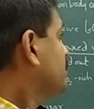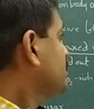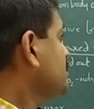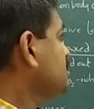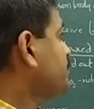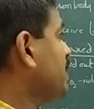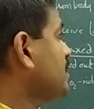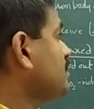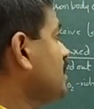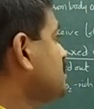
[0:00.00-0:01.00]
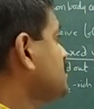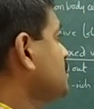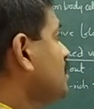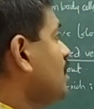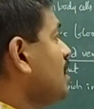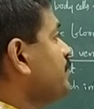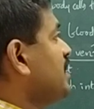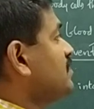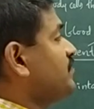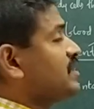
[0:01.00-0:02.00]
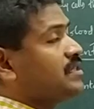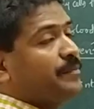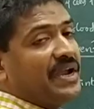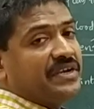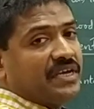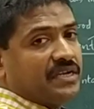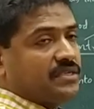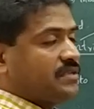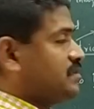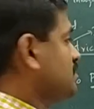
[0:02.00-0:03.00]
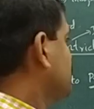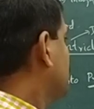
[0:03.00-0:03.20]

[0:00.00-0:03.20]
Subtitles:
These platelets are meant for the maintenance.